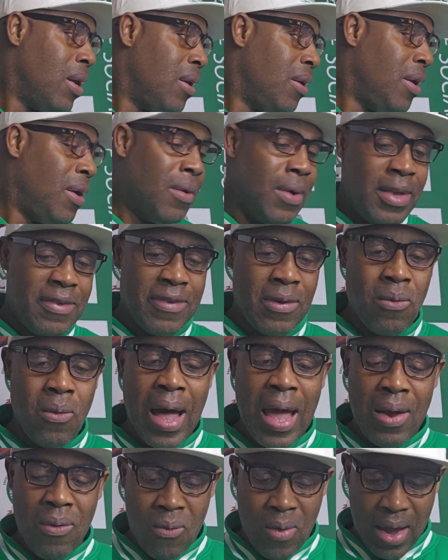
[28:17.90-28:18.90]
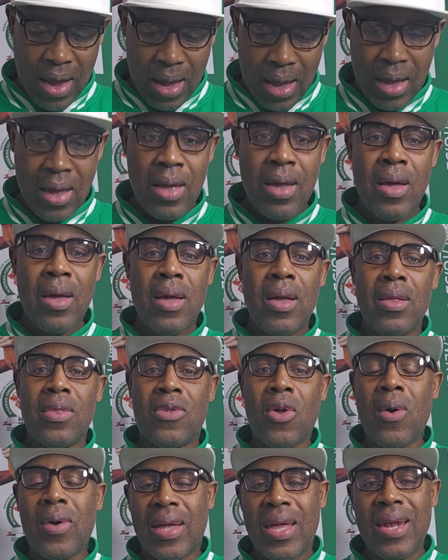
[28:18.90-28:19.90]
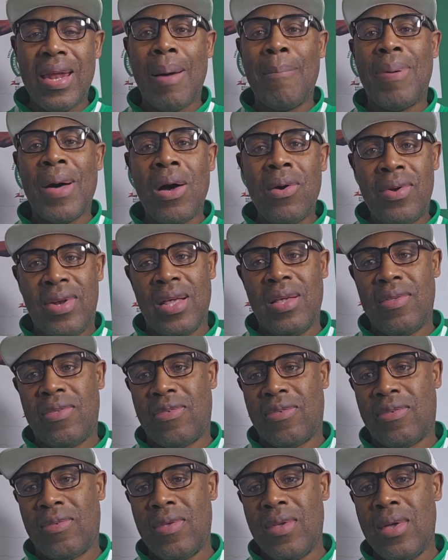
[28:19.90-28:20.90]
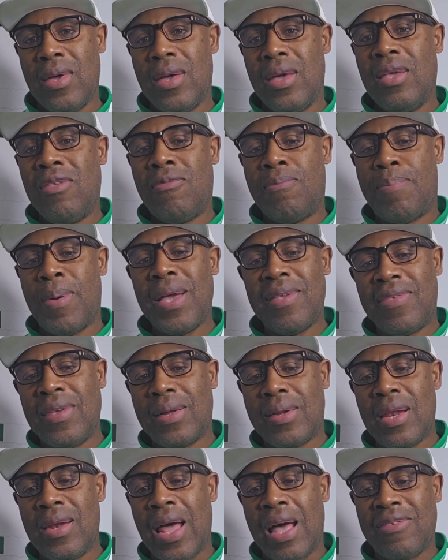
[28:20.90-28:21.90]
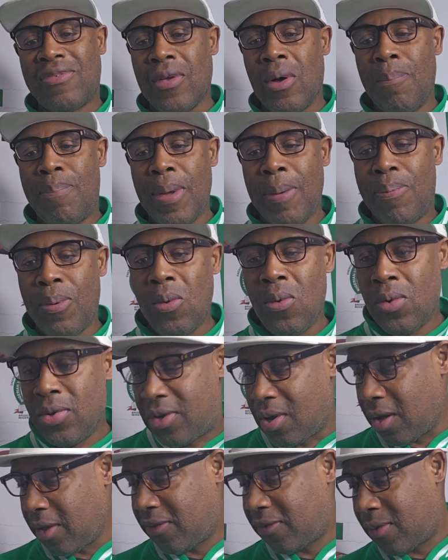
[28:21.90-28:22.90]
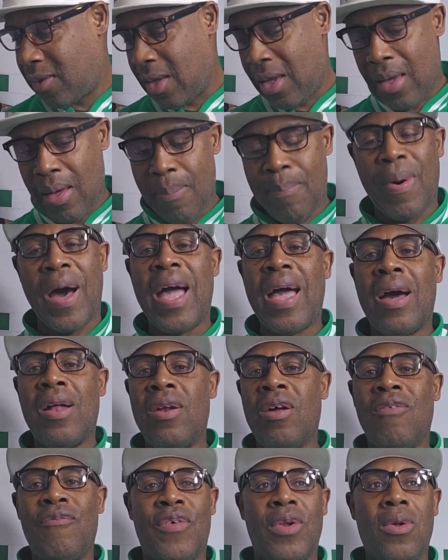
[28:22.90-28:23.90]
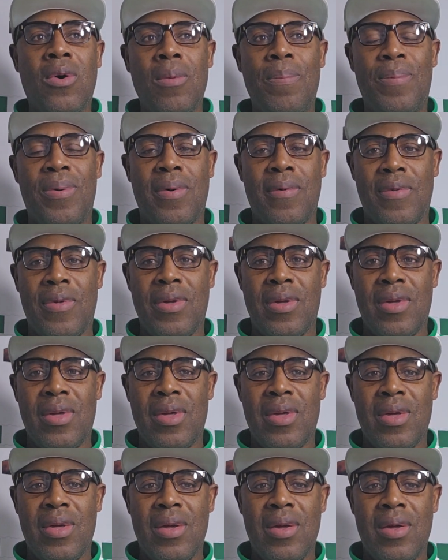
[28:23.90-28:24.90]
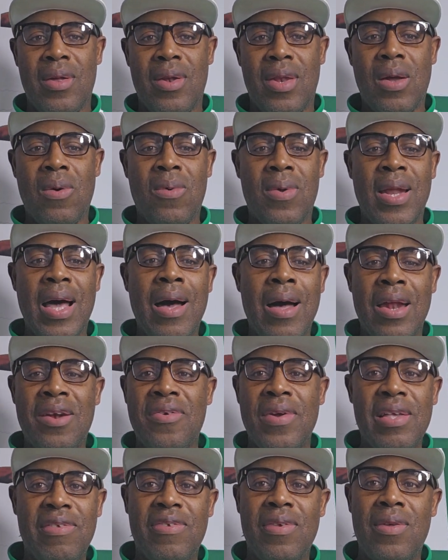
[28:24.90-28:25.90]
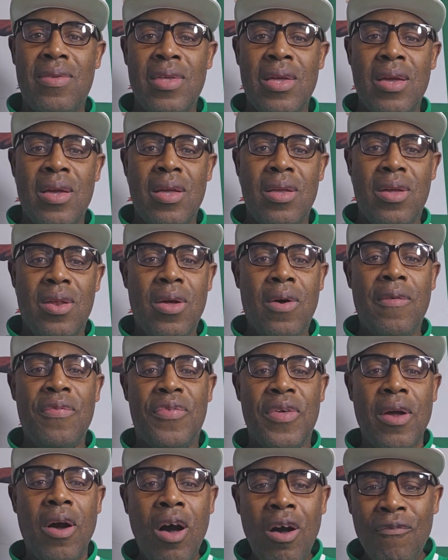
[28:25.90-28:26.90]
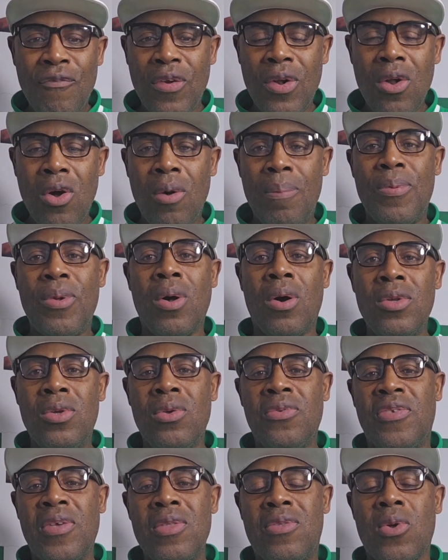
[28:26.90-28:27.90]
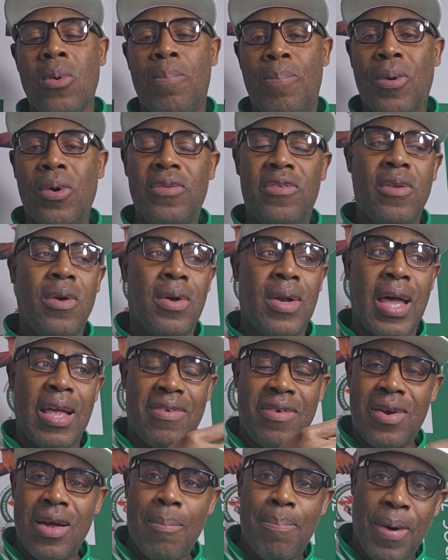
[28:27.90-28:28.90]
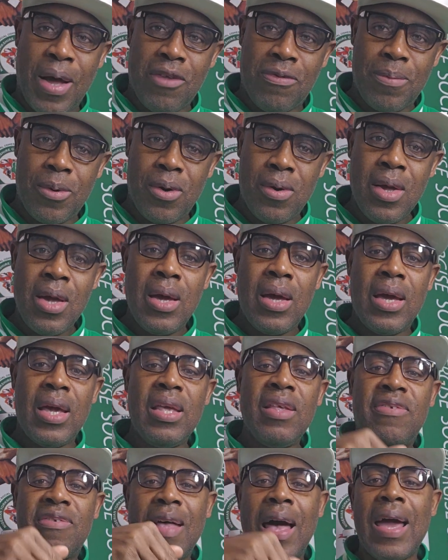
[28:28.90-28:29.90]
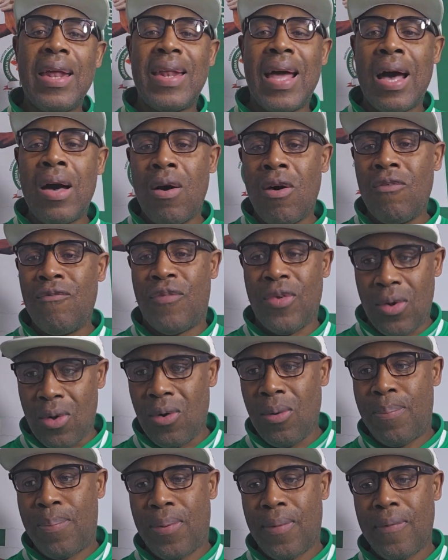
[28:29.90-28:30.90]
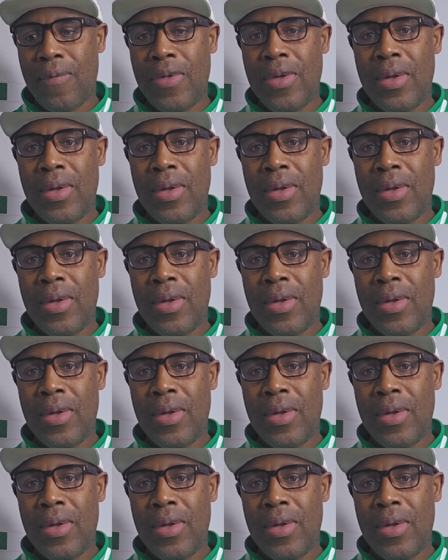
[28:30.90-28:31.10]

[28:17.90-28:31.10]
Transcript: The reason why we're talking about this is basically that some people will just buy an envelope. They will now address it. You know, the envelope you're using to post your Nigerian passport, inside that envelope,